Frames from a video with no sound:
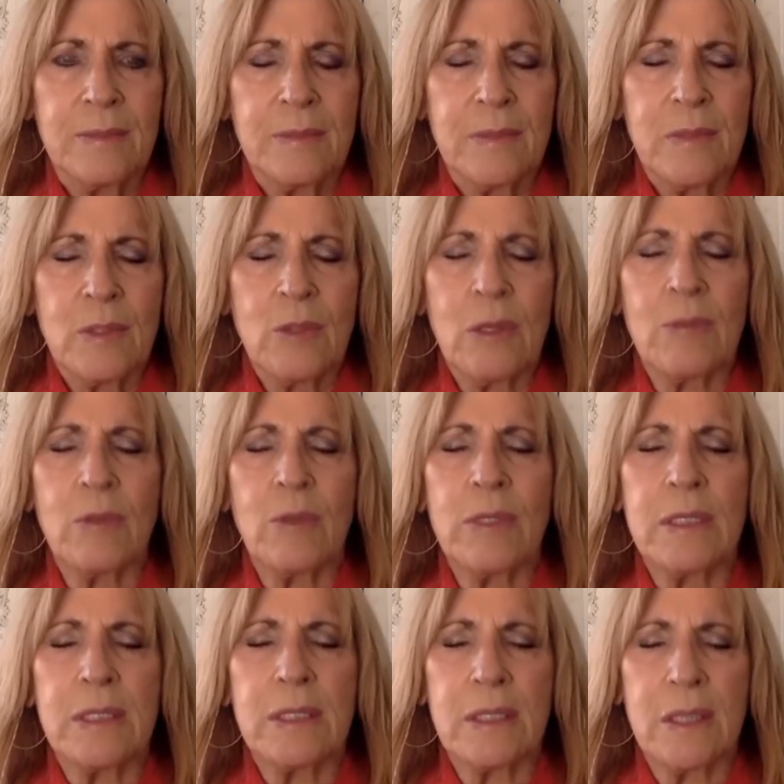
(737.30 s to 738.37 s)
So I'm going to
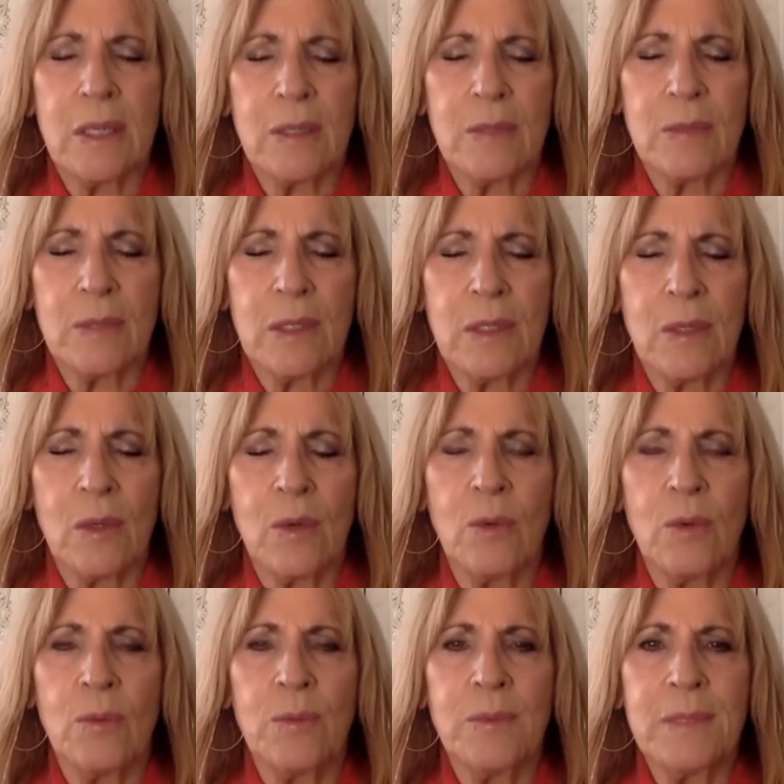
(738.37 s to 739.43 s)
start with an
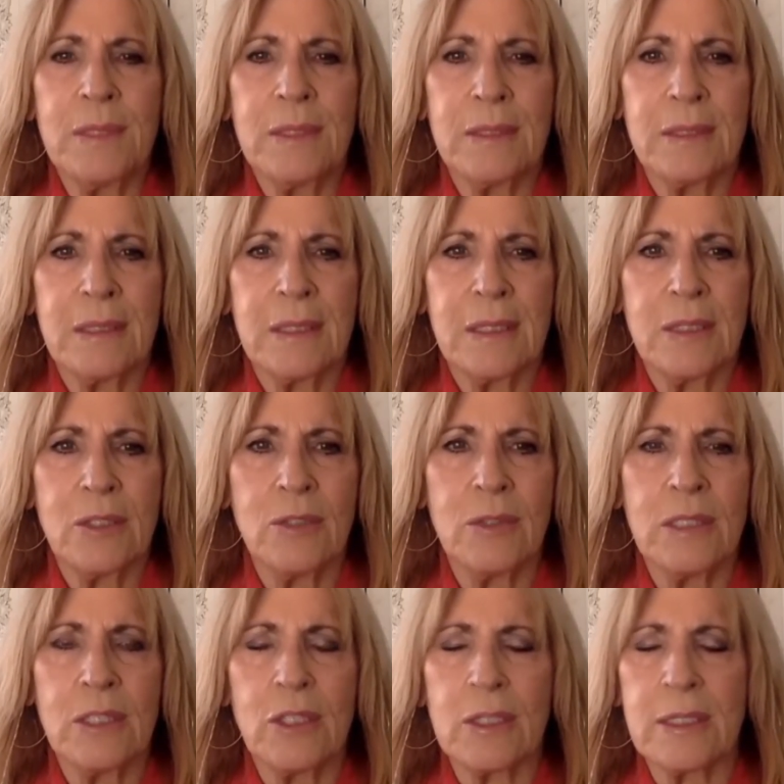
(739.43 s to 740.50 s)
om, and you can
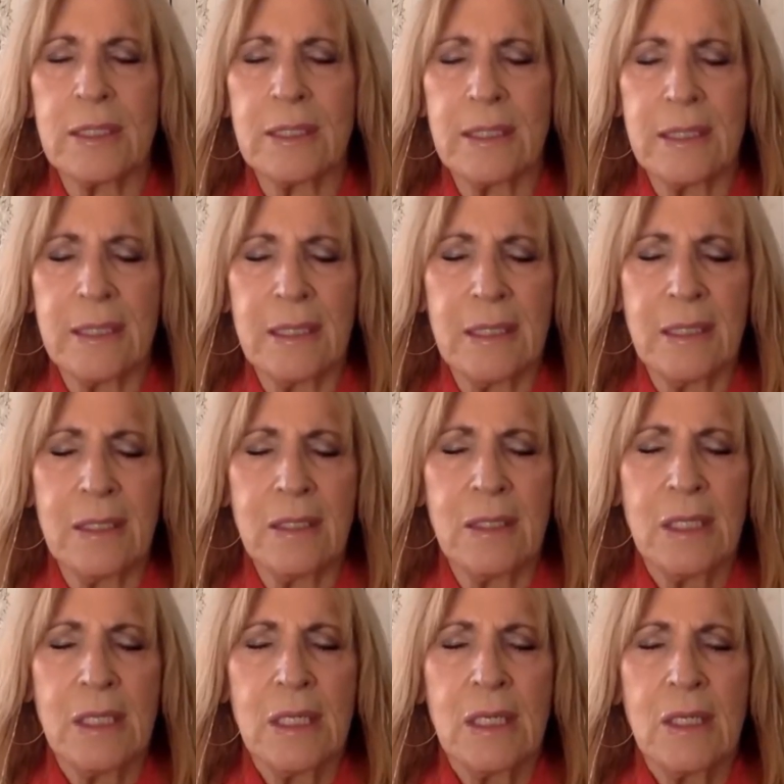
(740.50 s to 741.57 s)
just listen
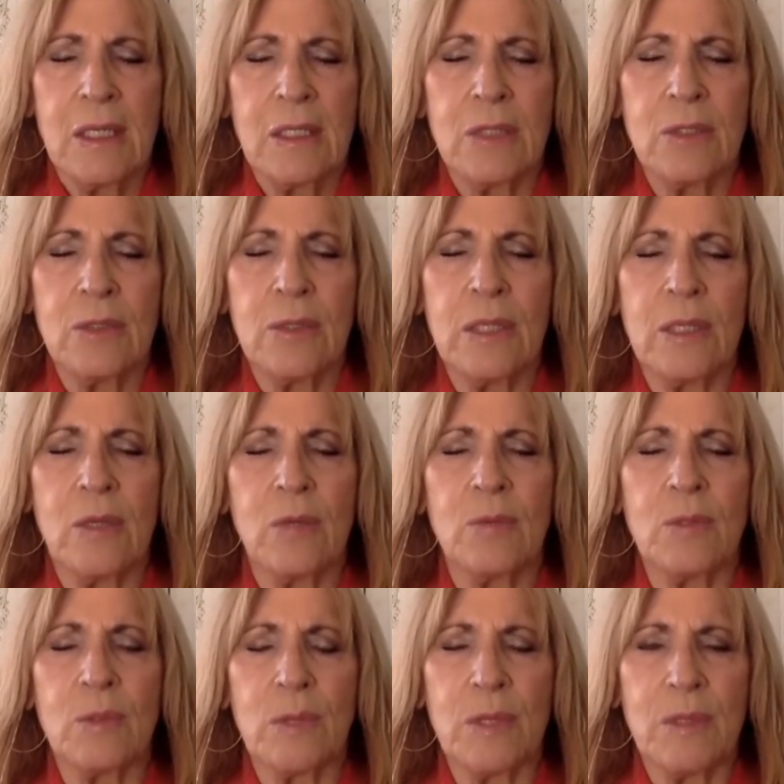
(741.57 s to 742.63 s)
or do the ohms
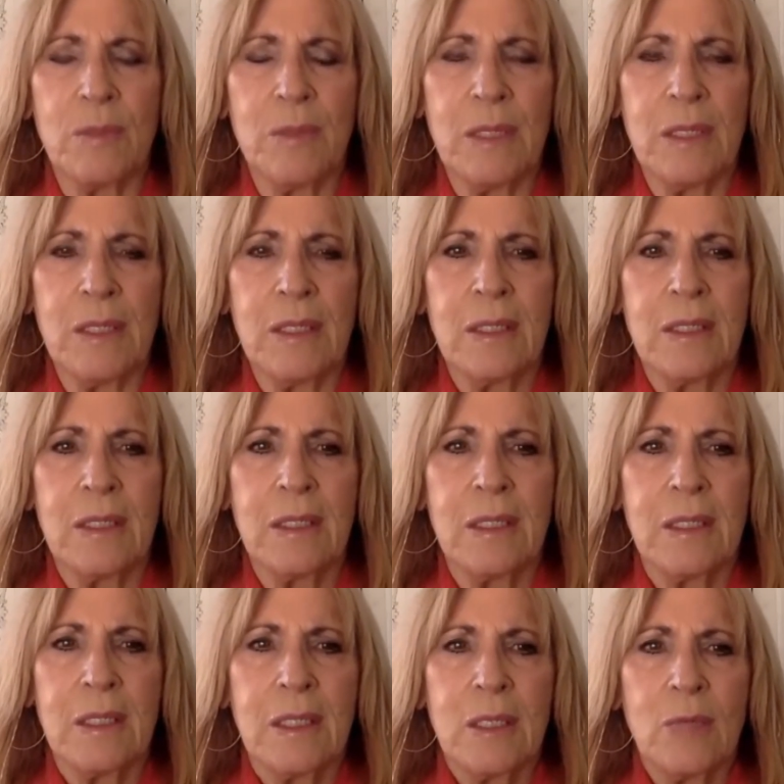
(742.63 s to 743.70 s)
with me
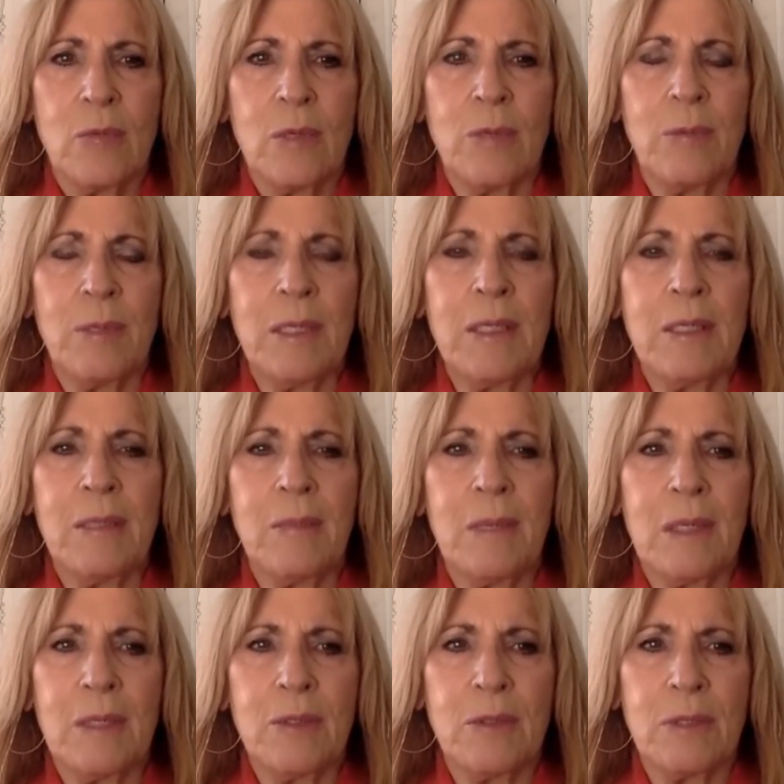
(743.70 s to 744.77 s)
repeat the
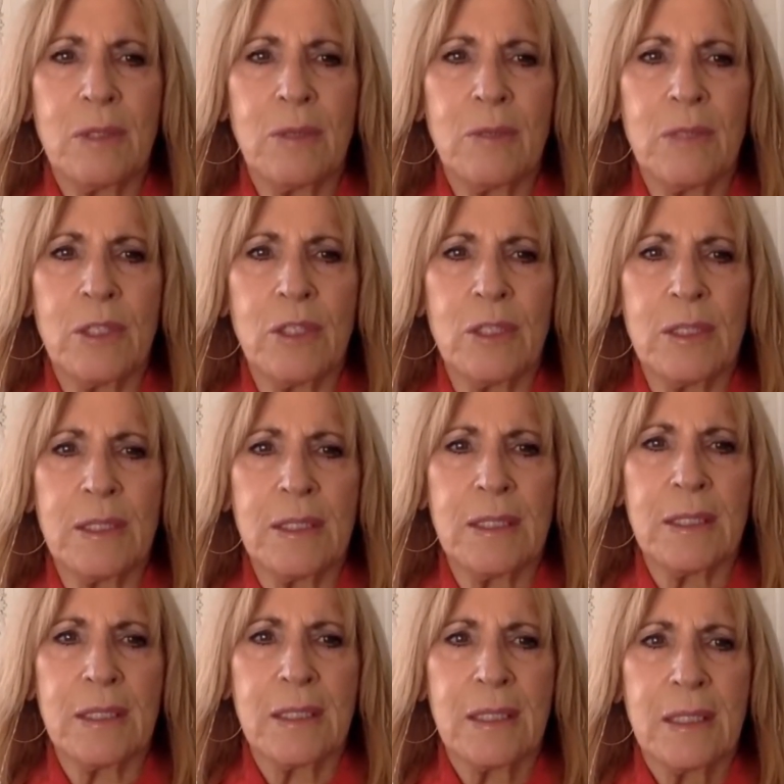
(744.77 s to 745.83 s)
mantra, which is
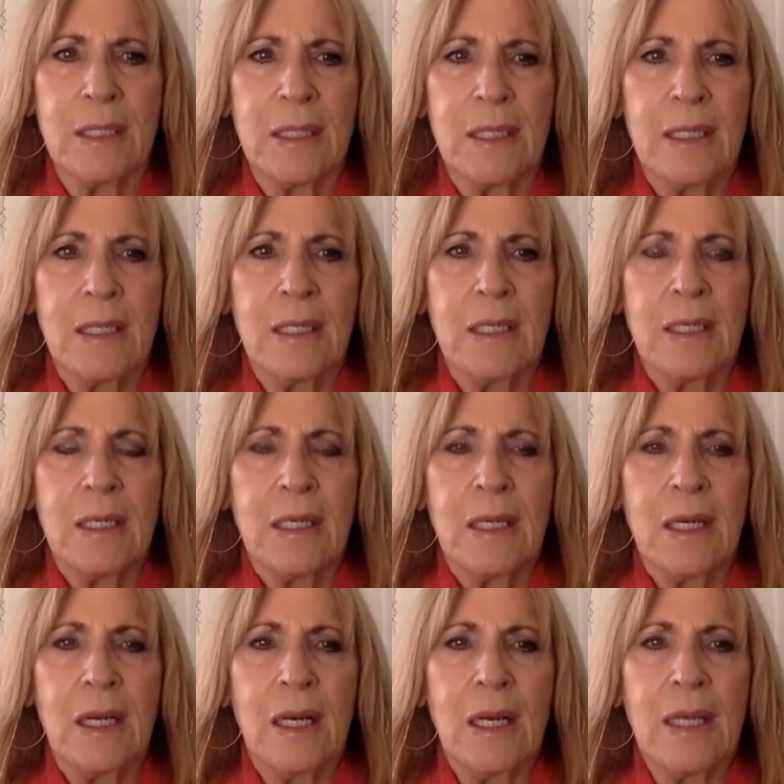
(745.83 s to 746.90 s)

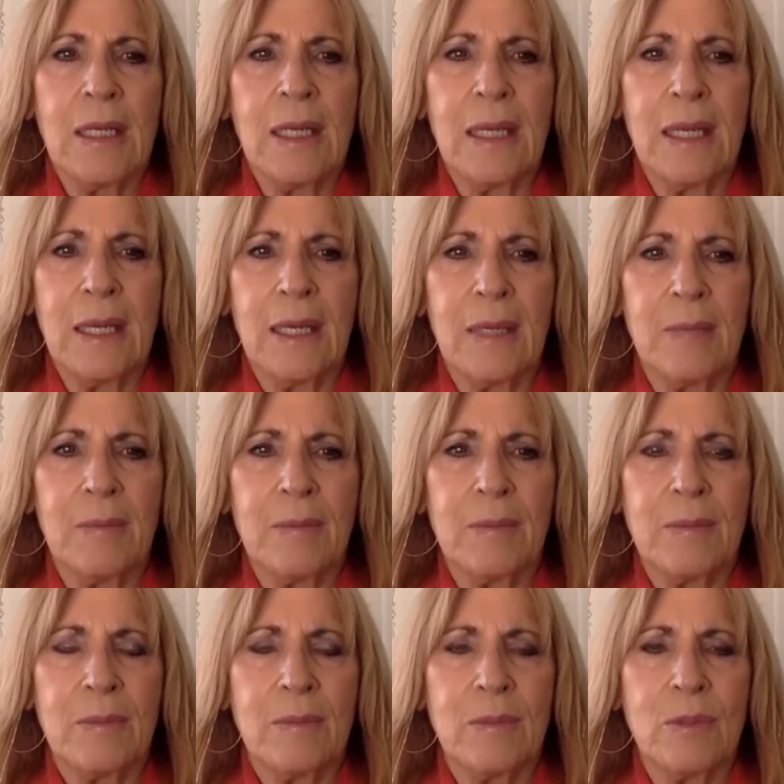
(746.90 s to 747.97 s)
I am
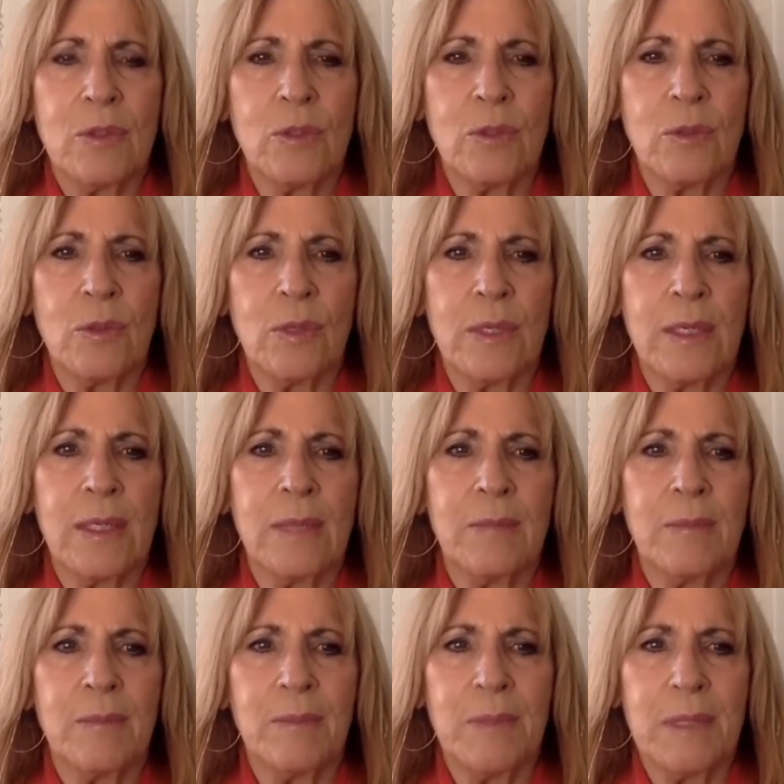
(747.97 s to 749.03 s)
joy,
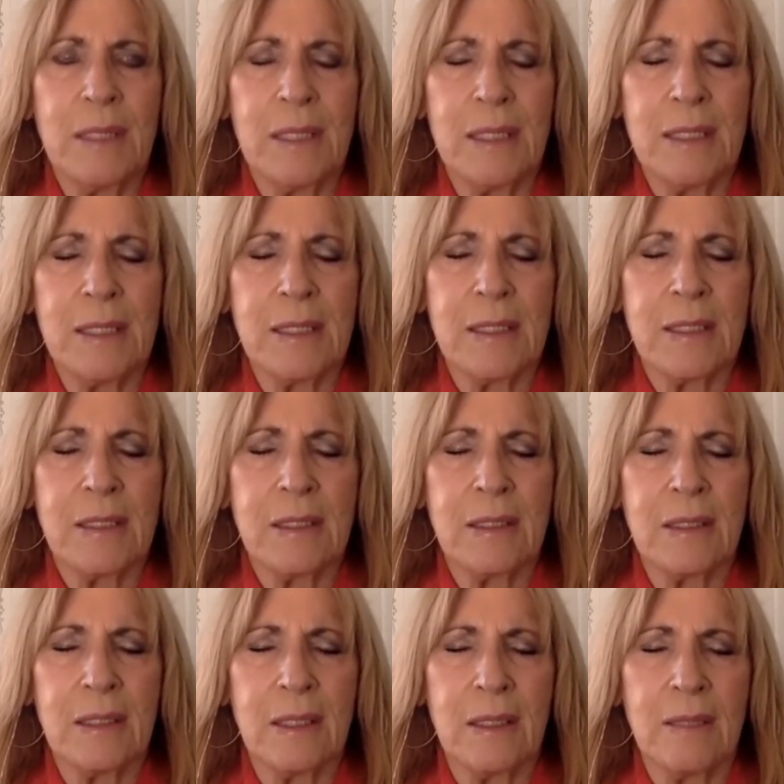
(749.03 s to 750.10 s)
peace,
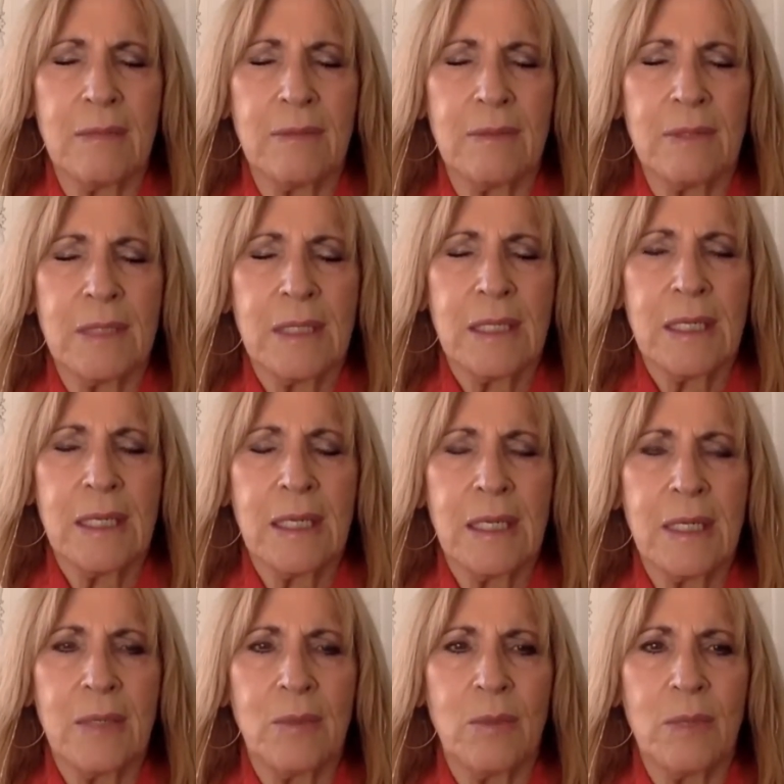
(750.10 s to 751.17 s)
love, and
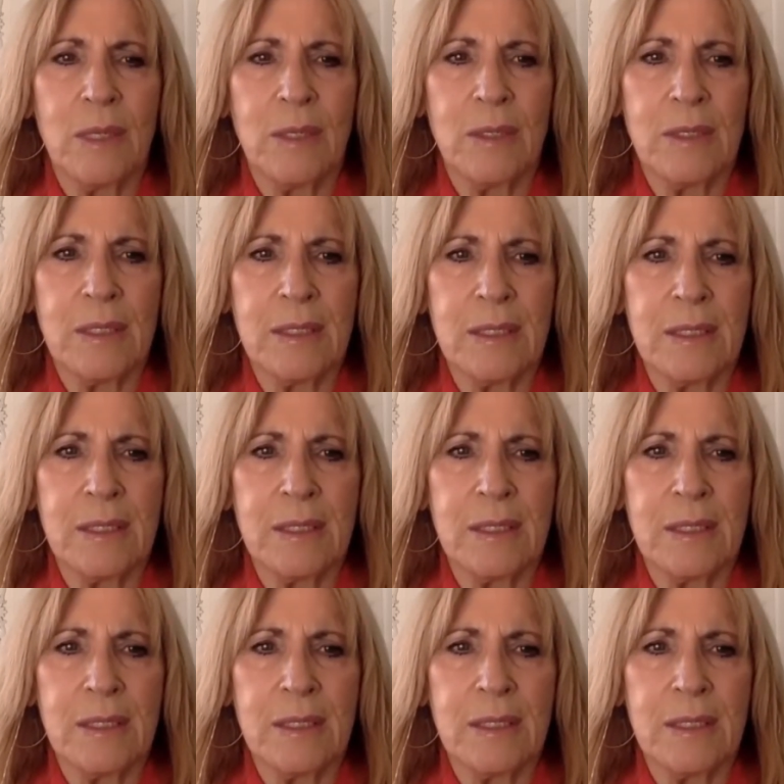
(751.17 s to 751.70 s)
awareness.